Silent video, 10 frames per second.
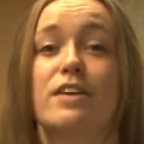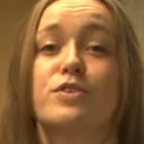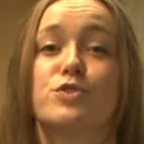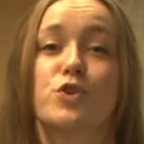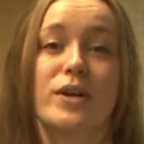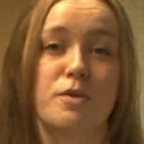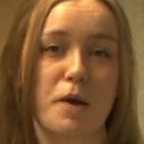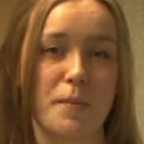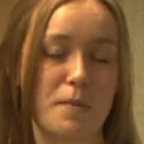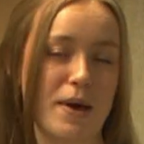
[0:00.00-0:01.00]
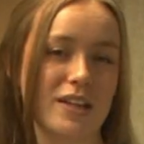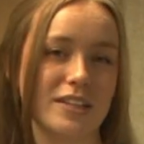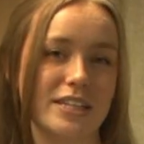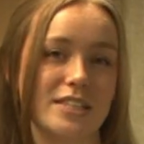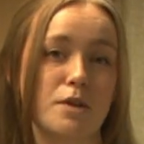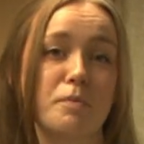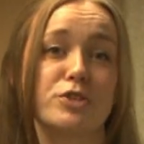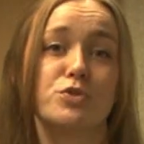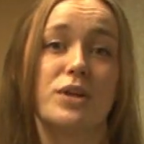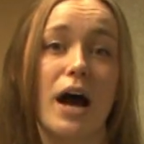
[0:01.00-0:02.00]
If you join the permanent ballot list
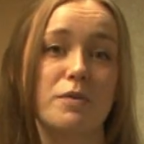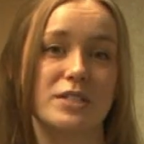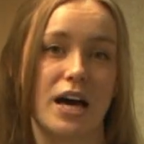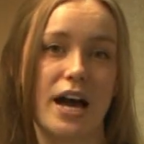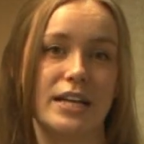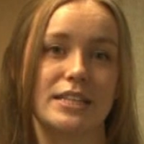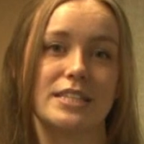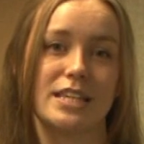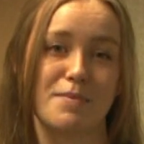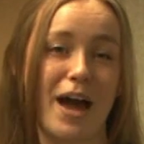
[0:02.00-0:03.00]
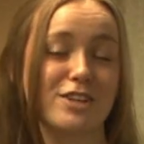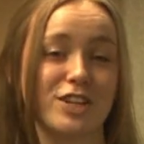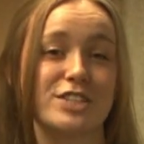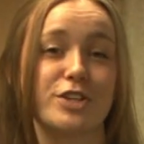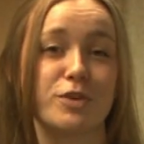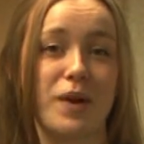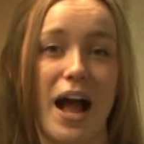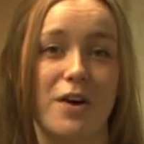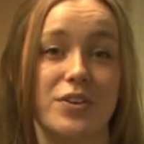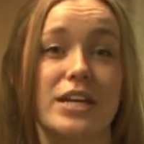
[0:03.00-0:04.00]
but do not reside at the same address
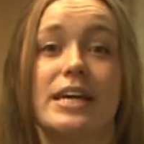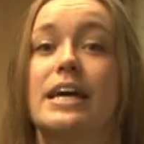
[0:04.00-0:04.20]
year-round,